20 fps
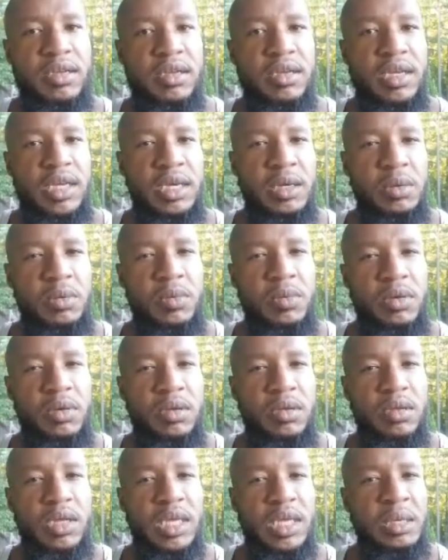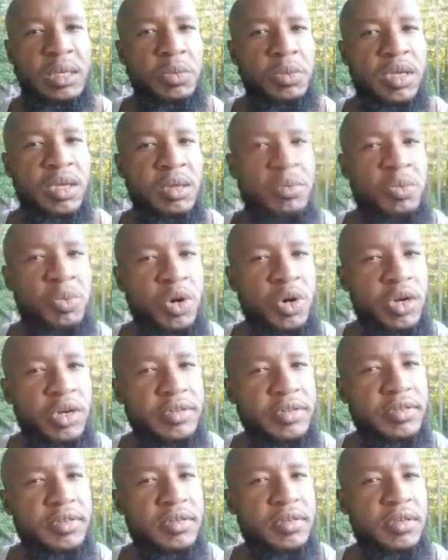It it worked.
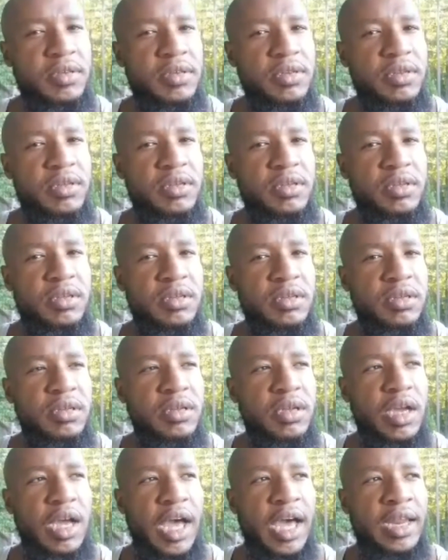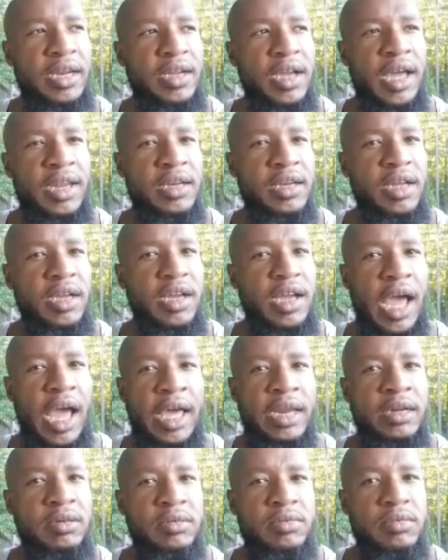I, I, I
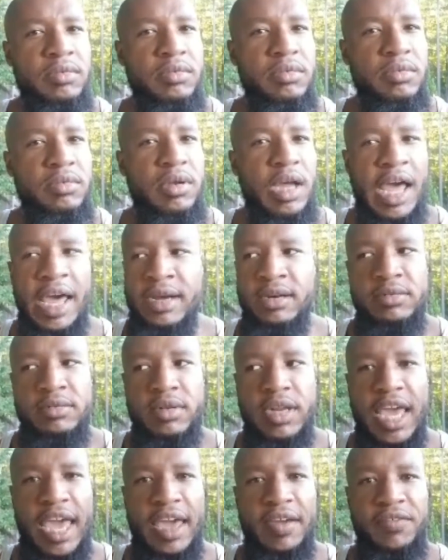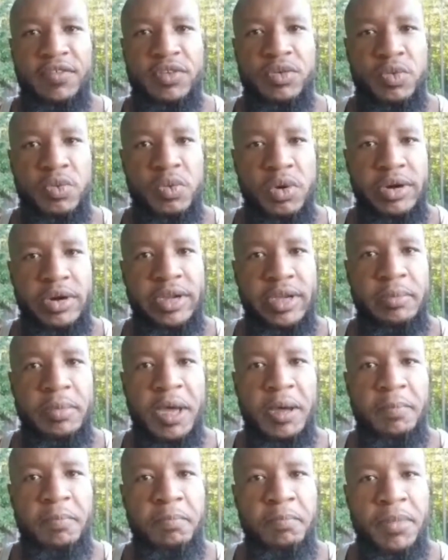don't I don't have to worry
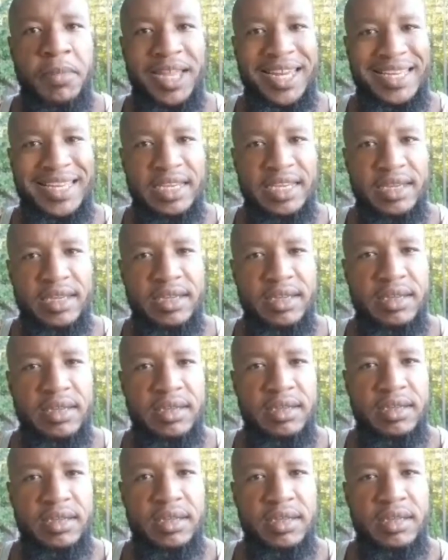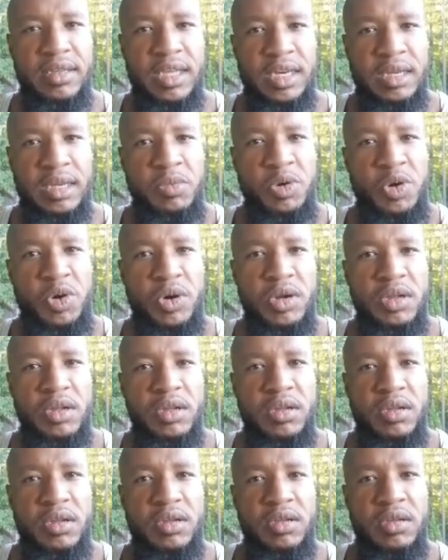about money anymore.
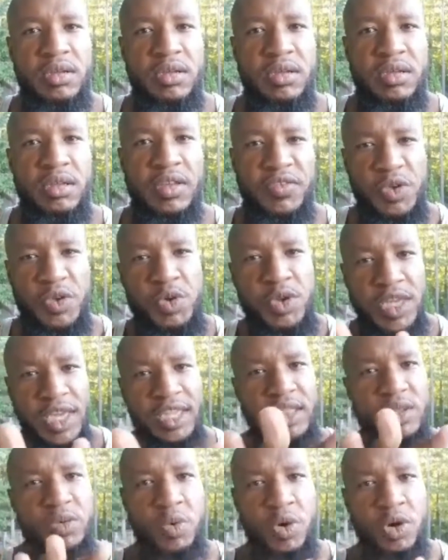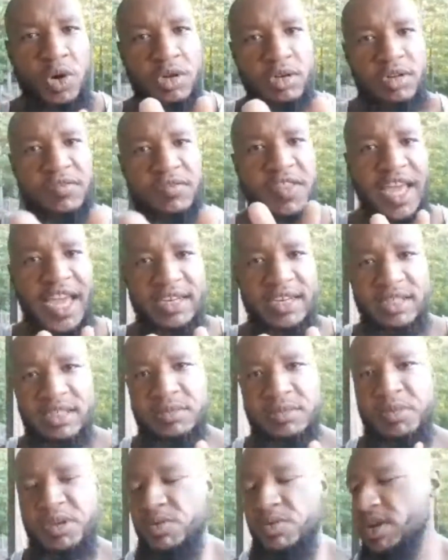If you can get the world of that,
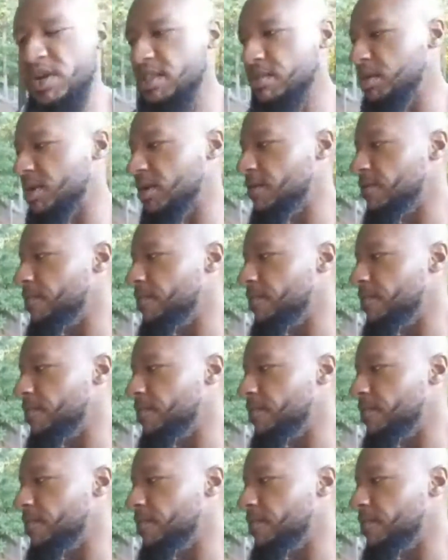just be with me.